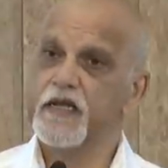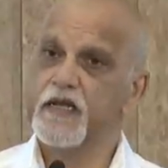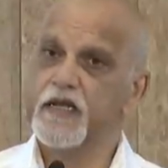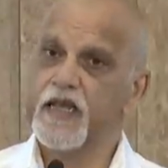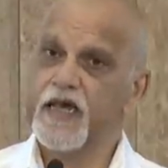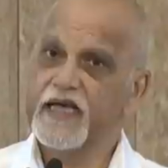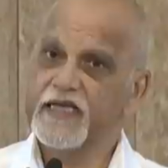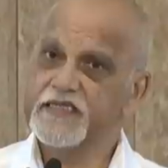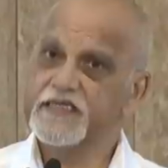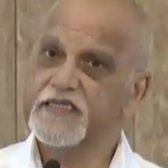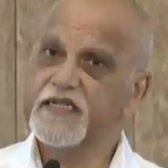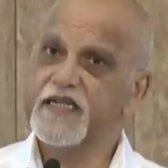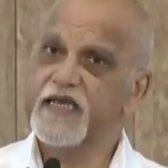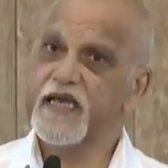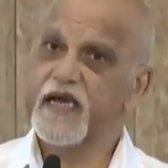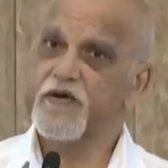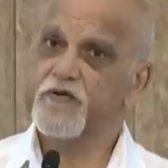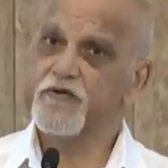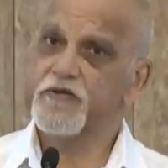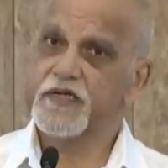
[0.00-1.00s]

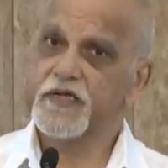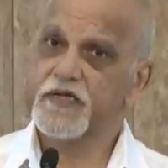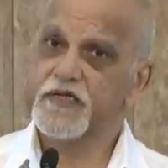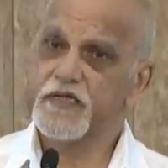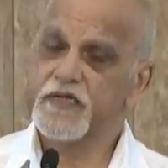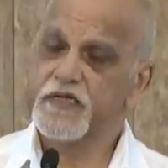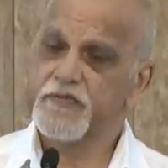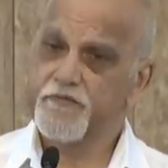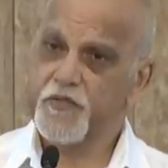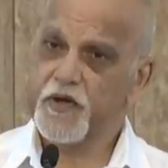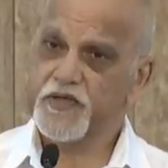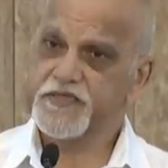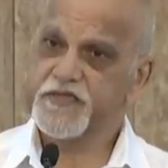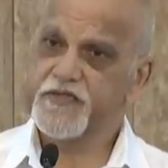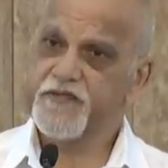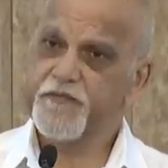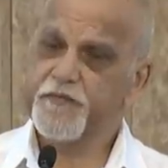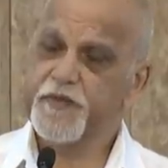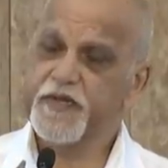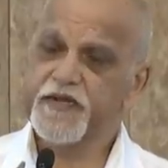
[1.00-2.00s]
Lastly, in
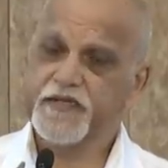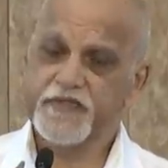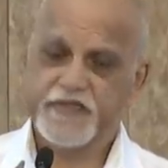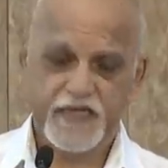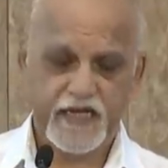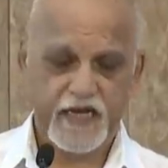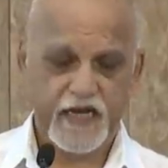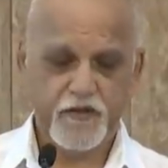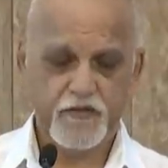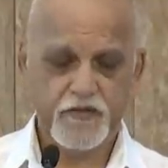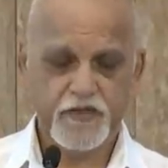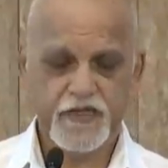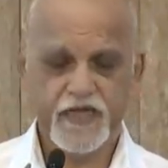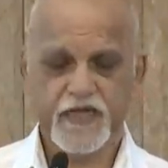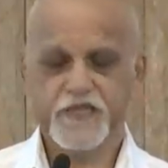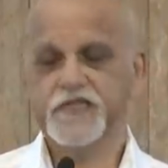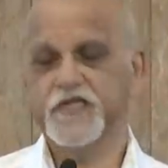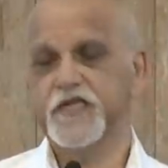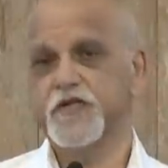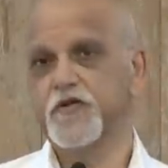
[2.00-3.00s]
positive parenting, I would
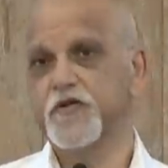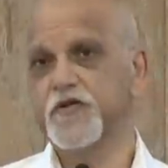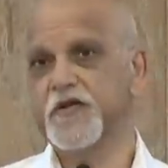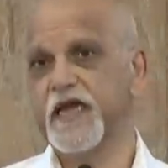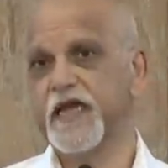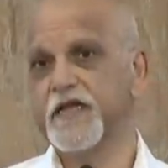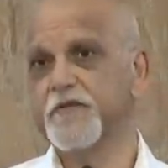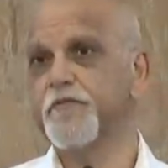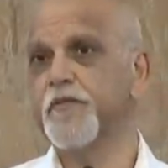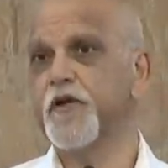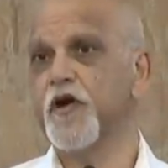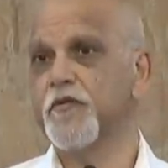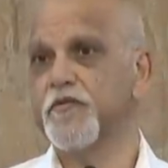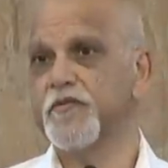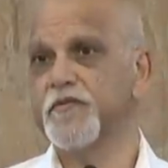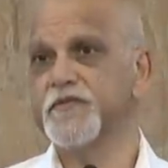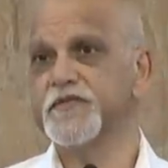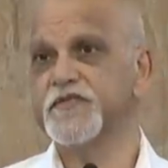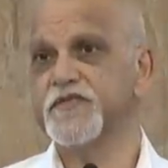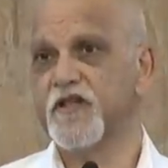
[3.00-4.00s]
actually look at
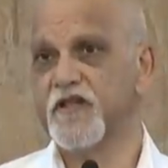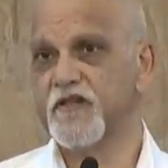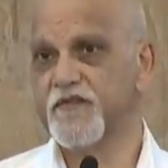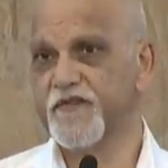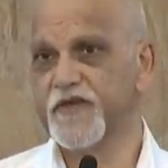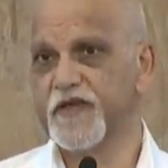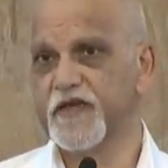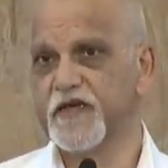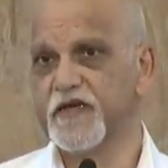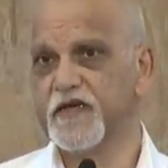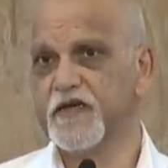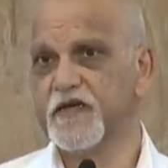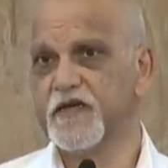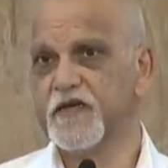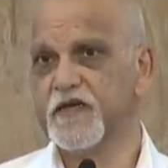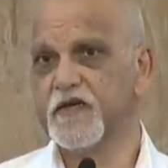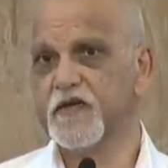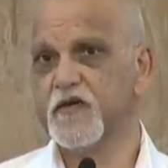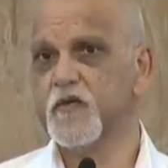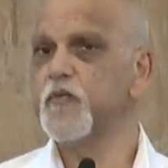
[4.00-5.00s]
problem solving.
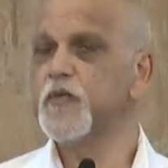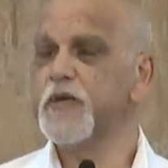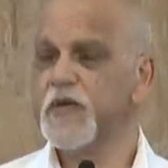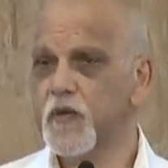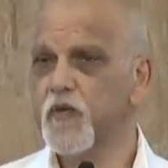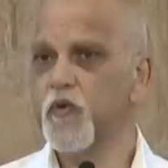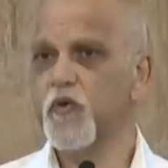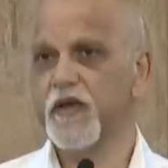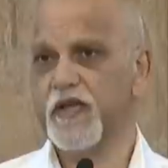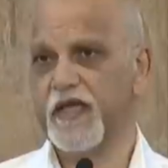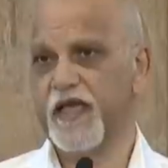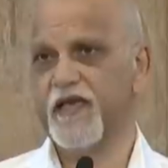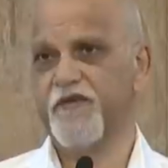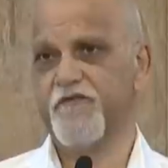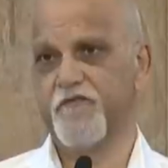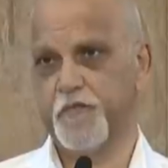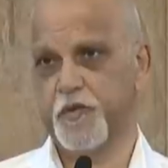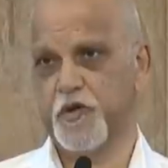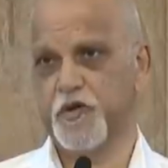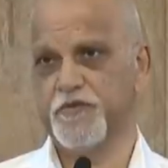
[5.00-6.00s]
We all
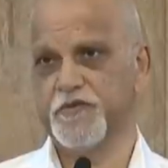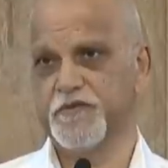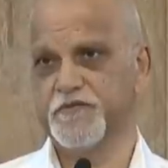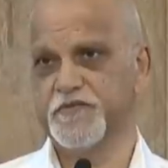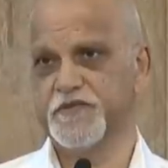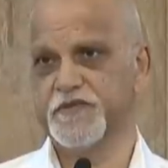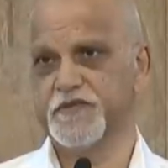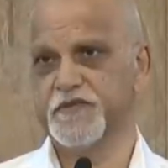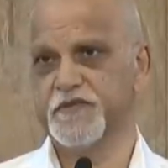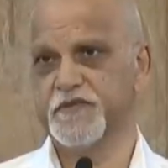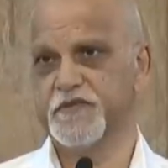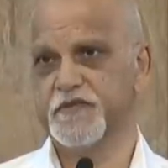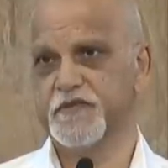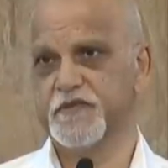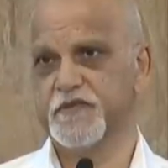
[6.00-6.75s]
have problems.